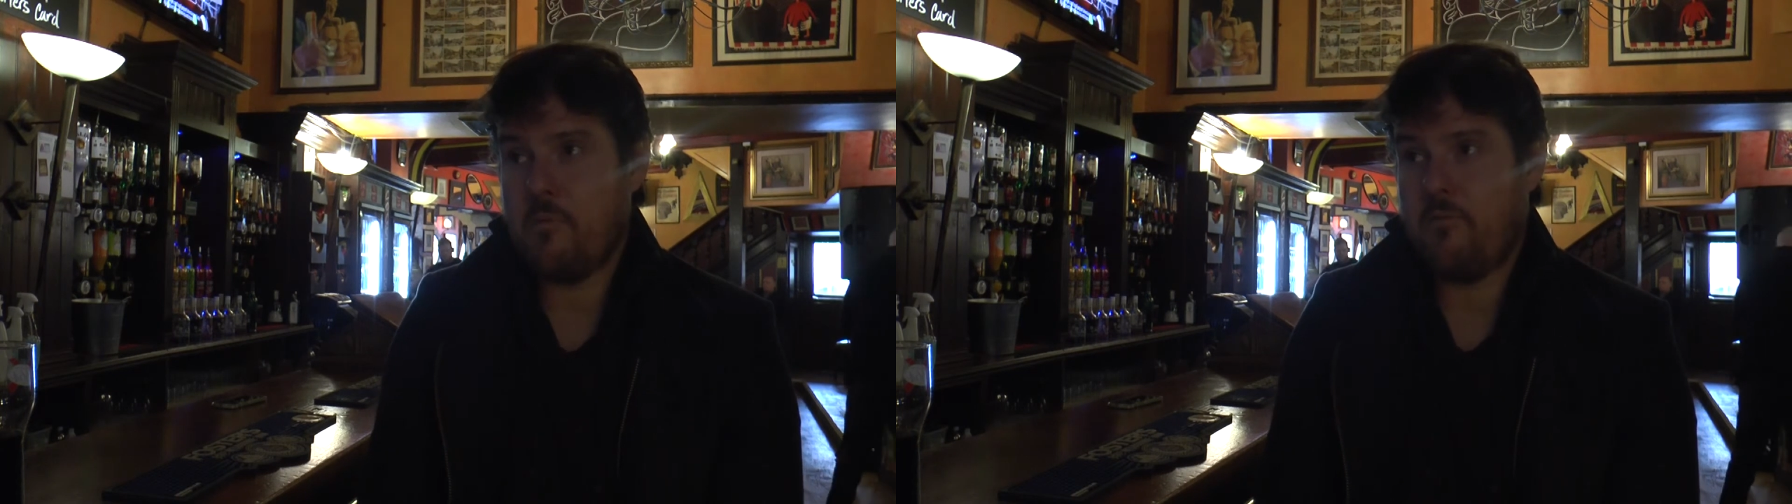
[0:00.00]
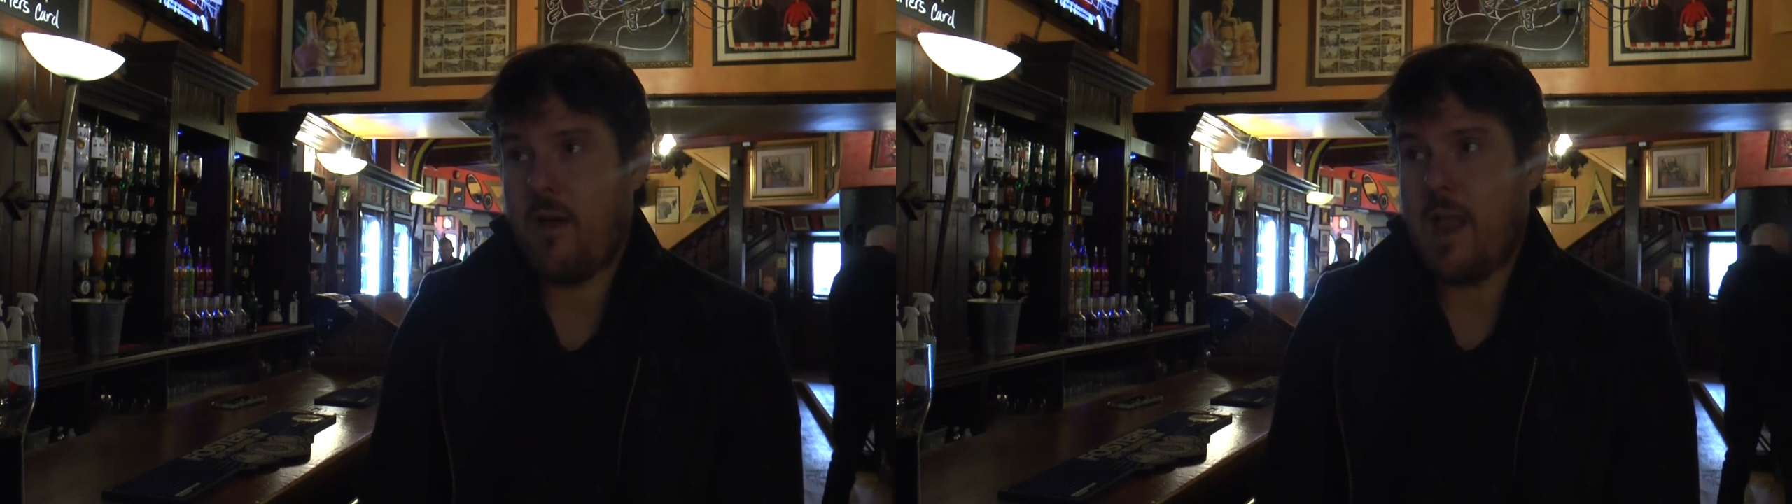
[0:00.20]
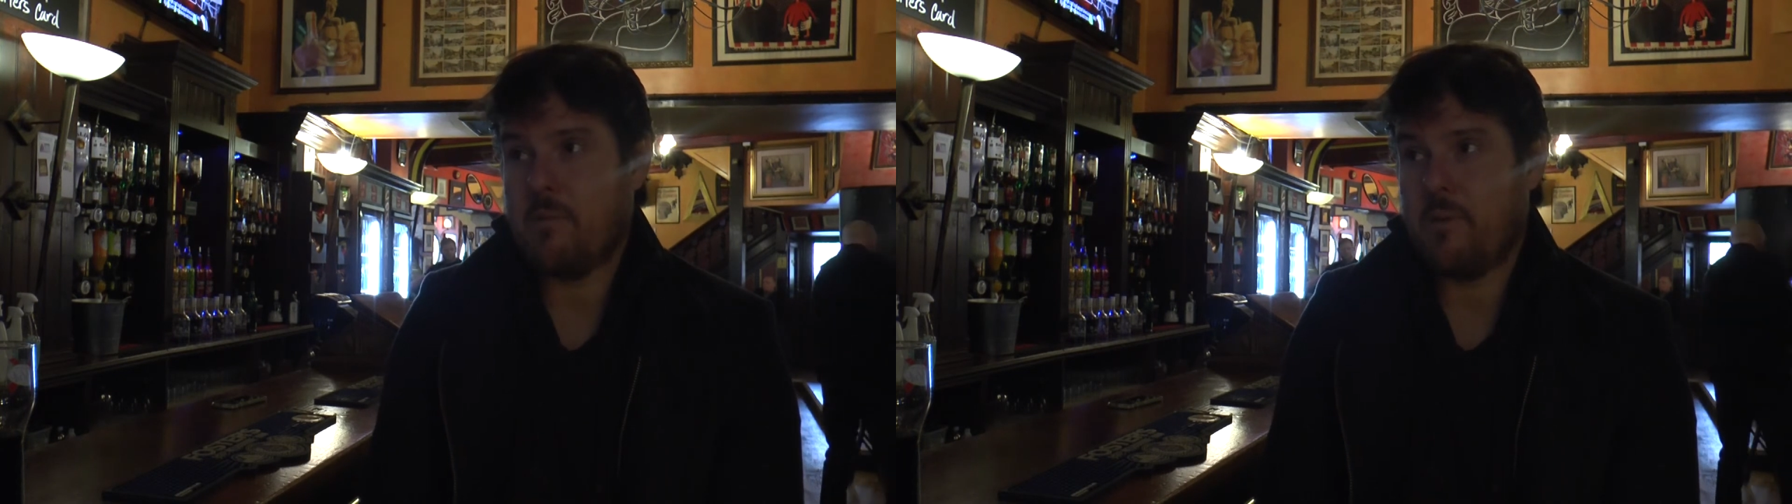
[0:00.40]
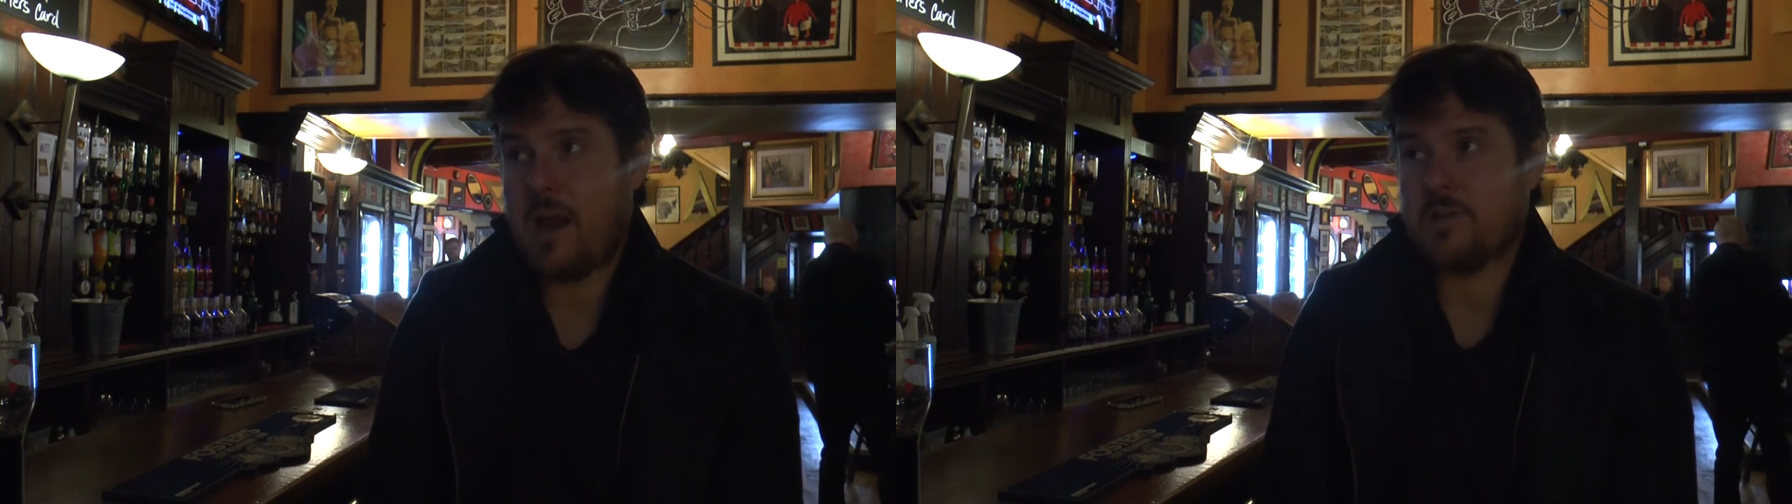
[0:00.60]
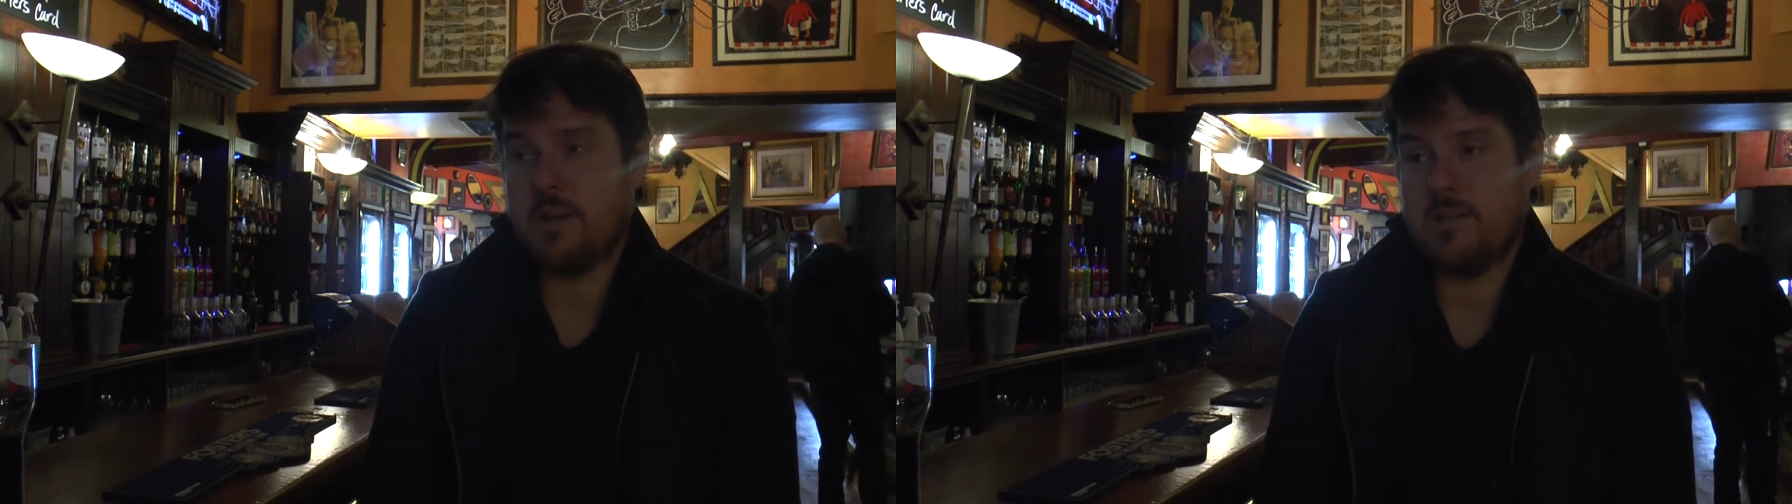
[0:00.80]
fake, but
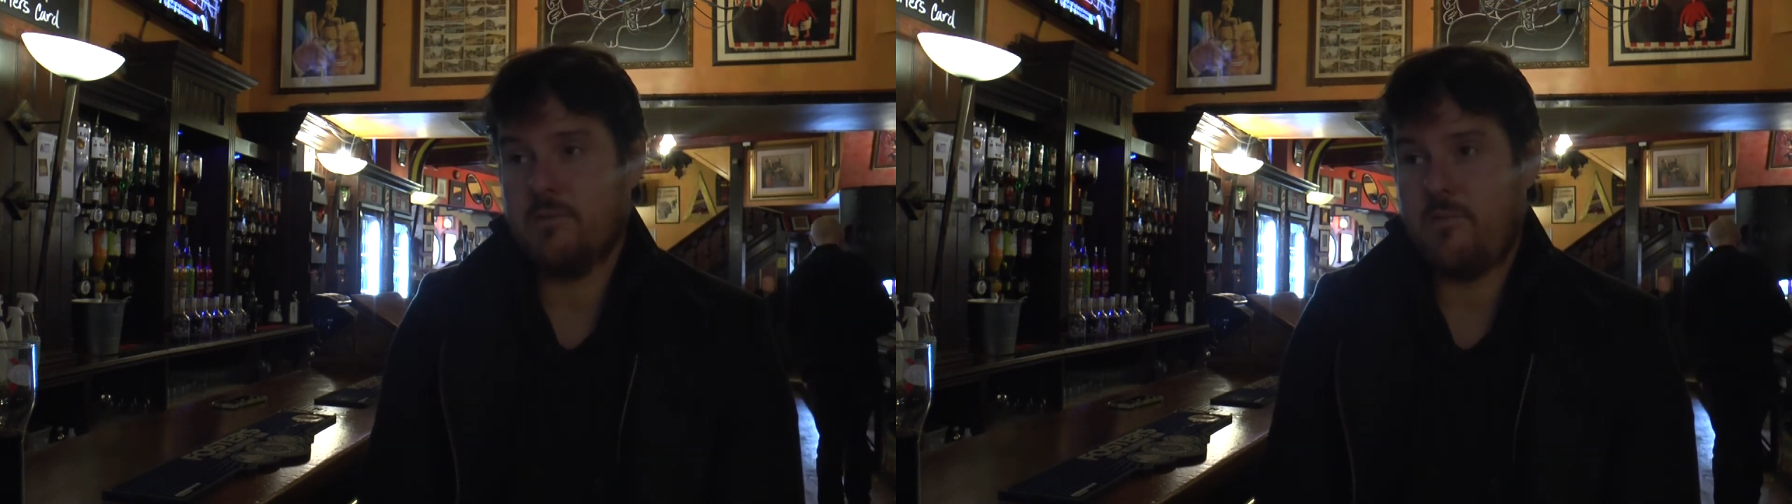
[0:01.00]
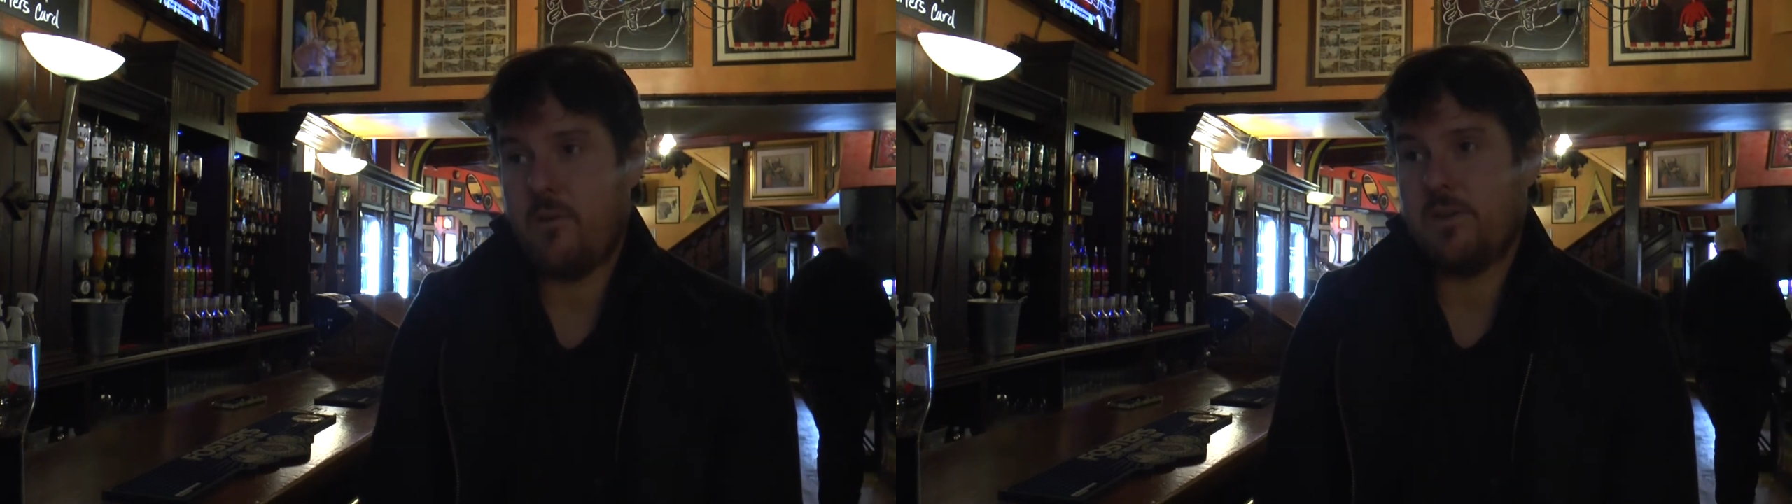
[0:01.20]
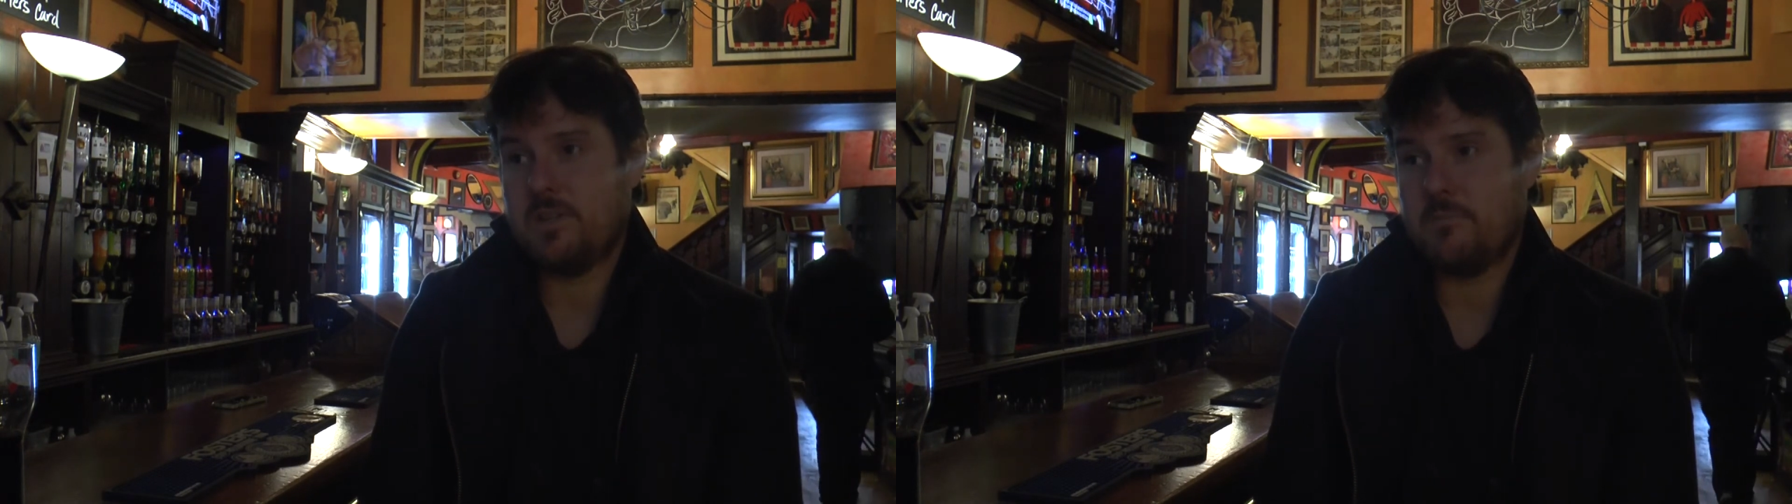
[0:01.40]
actually it's a very